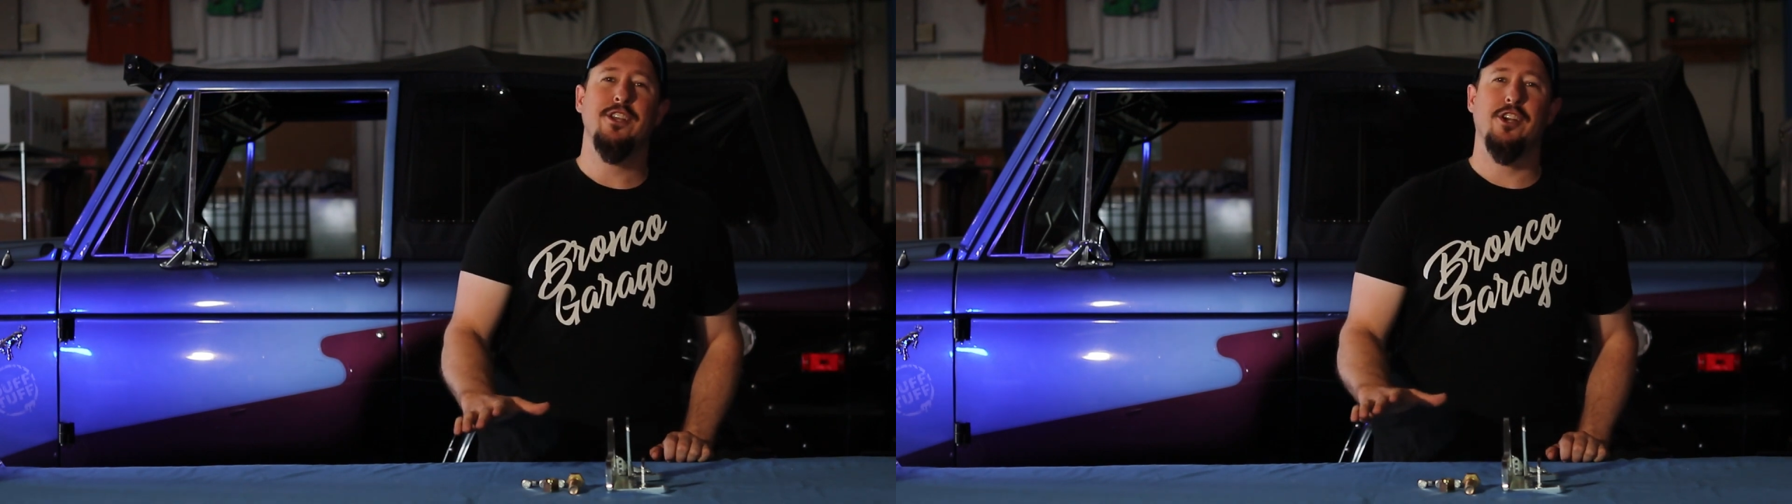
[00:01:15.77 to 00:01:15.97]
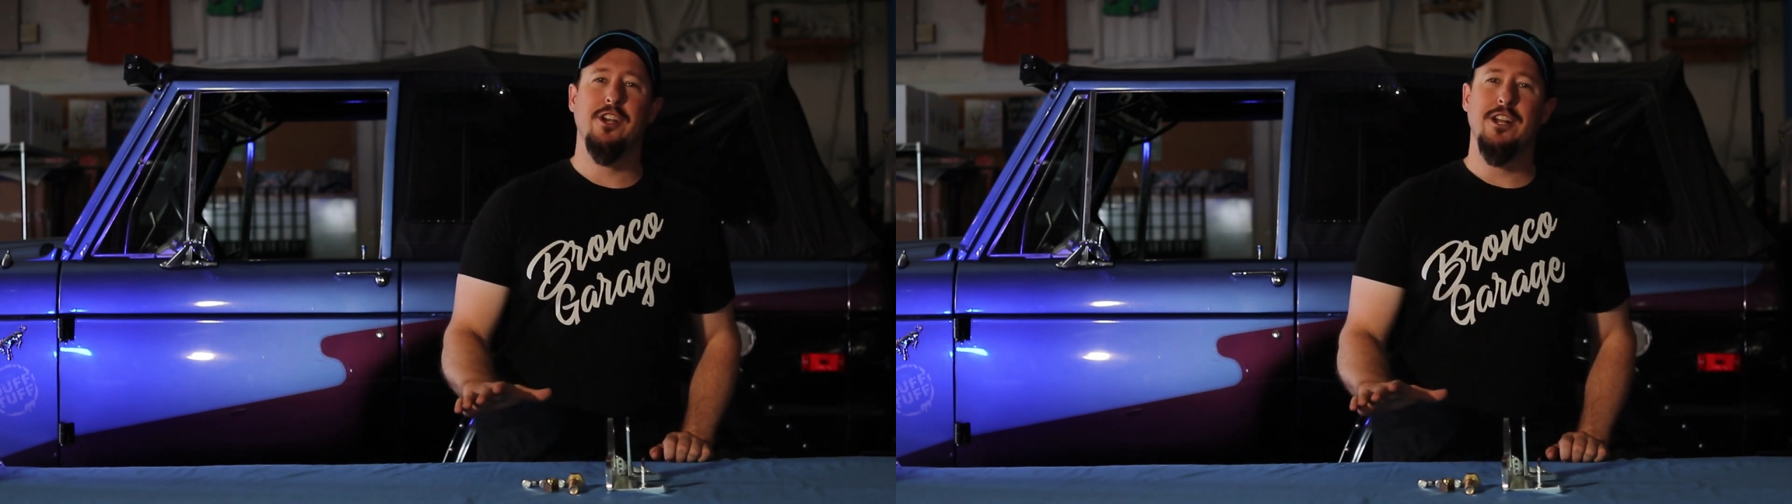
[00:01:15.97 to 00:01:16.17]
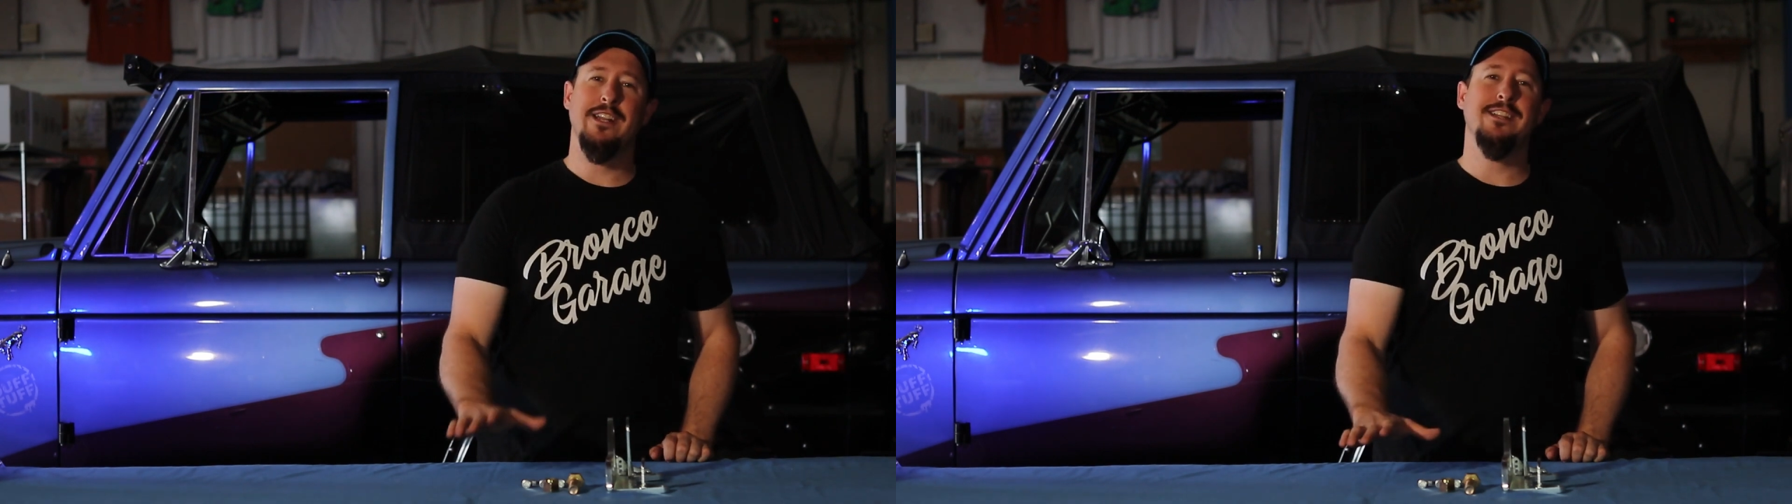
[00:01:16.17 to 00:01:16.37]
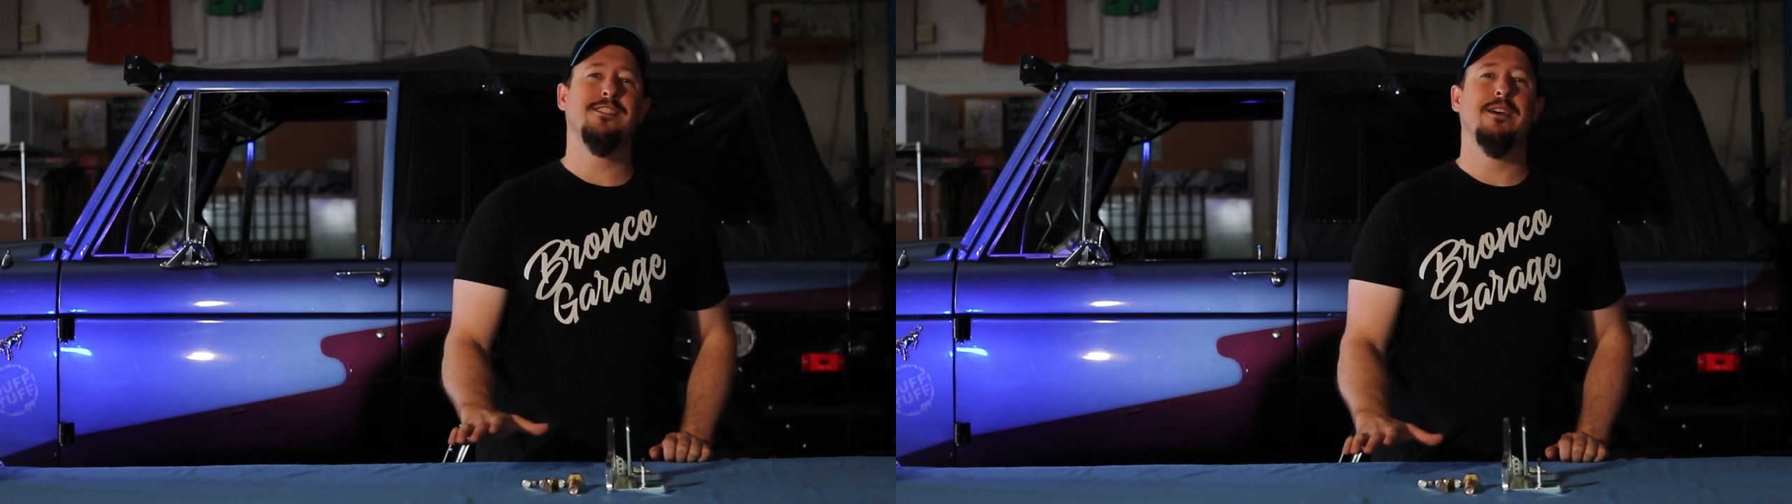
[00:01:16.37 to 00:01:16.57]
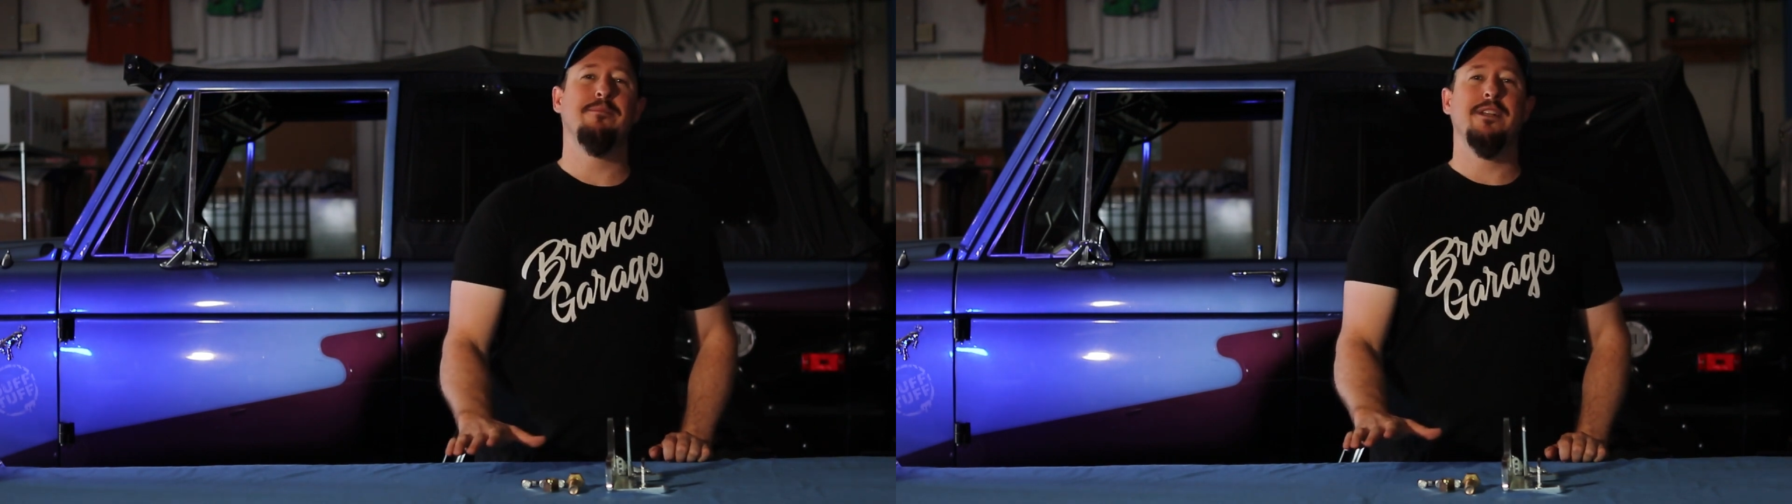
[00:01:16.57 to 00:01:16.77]
you're gonna need
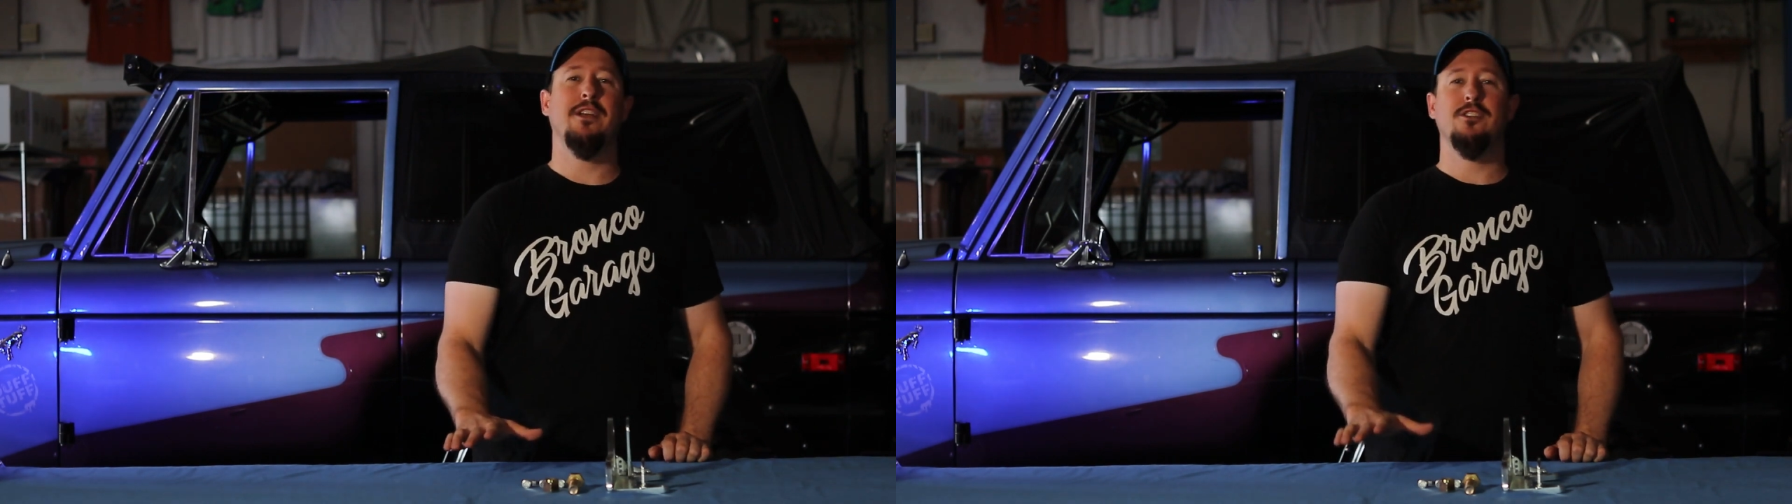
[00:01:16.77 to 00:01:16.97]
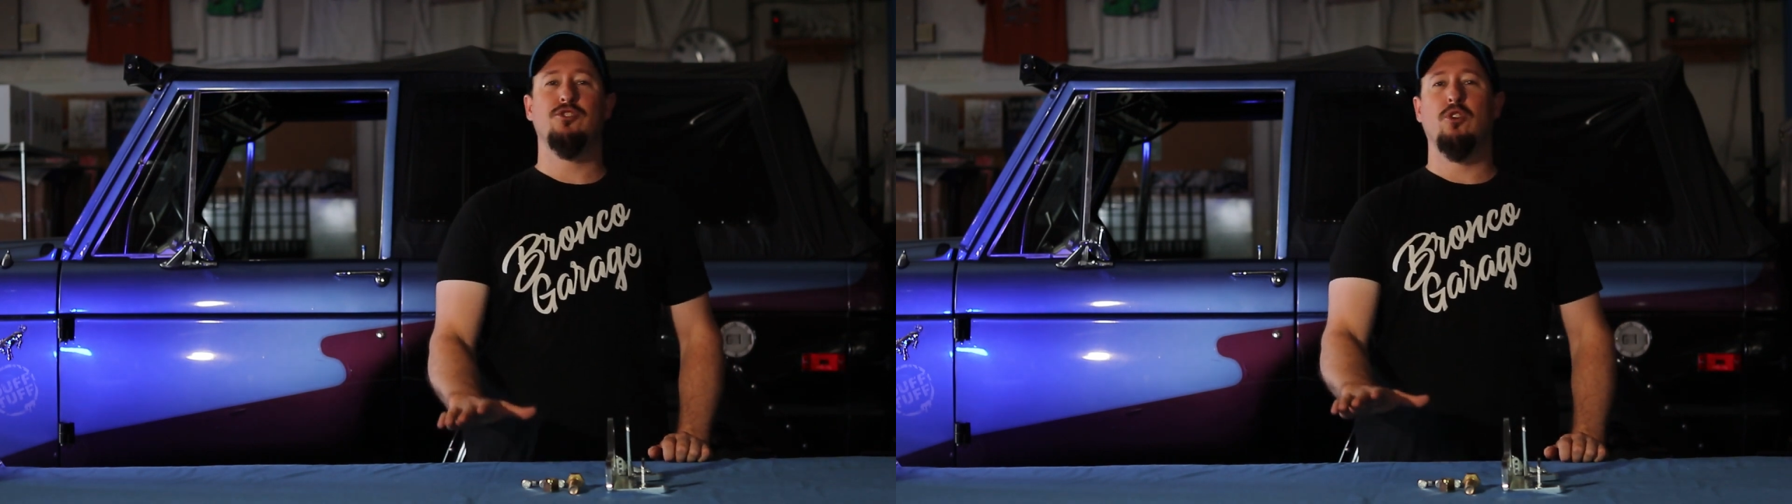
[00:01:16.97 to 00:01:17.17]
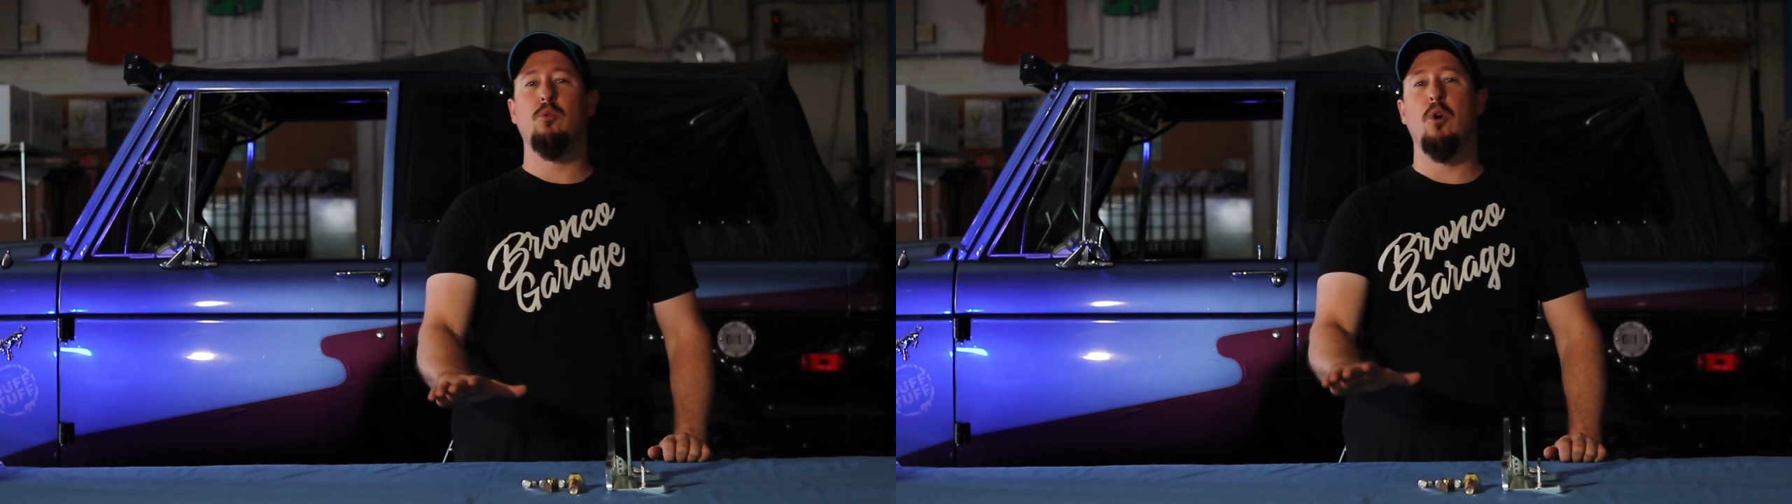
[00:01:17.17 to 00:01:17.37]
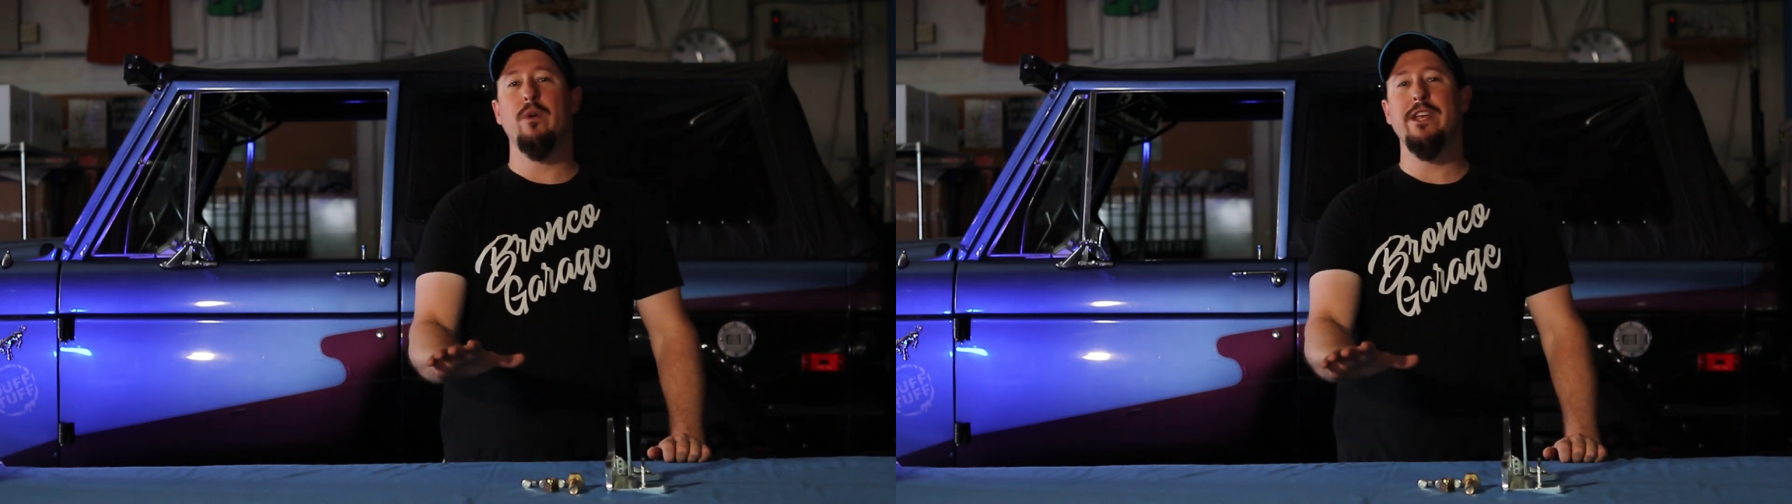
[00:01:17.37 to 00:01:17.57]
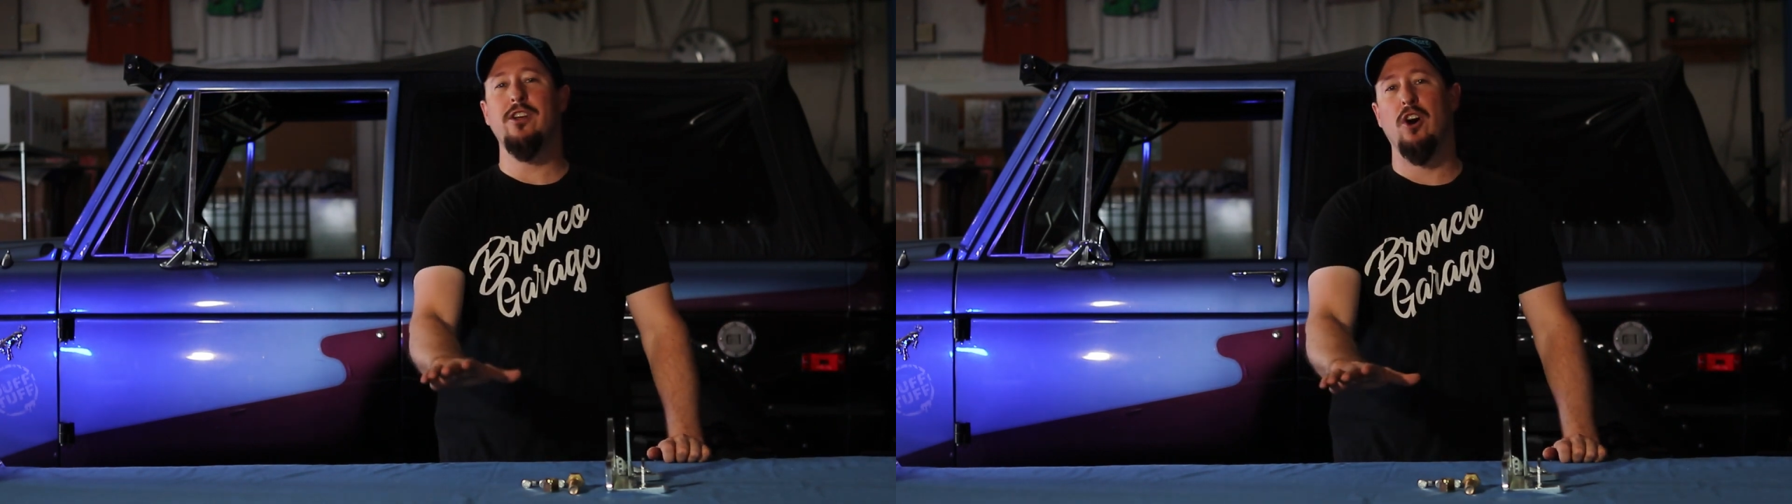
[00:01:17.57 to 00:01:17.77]
something to control what
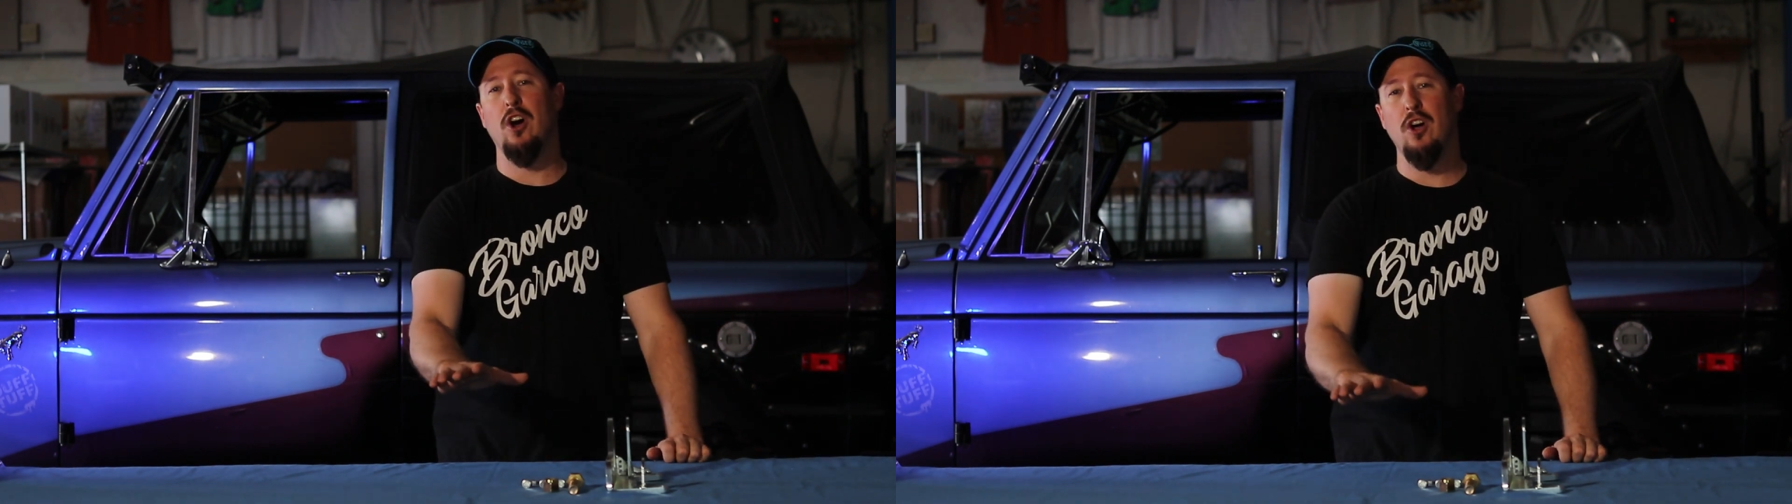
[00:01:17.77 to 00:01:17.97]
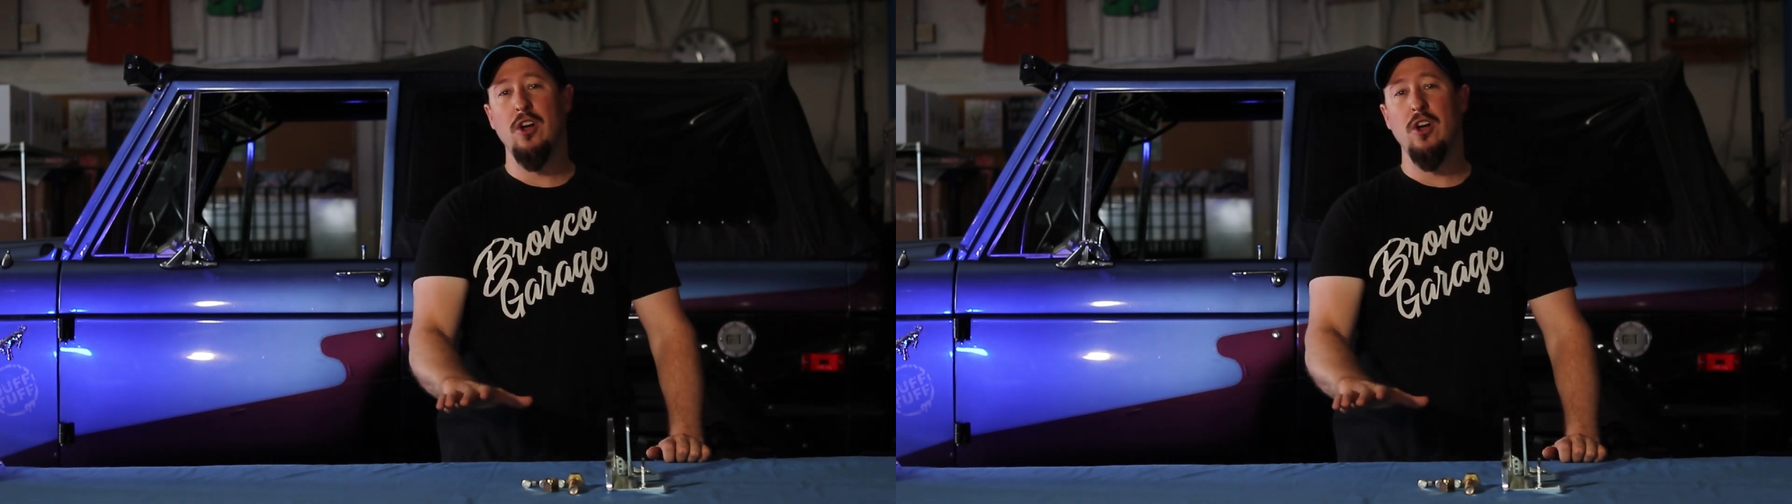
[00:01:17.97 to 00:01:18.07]
we call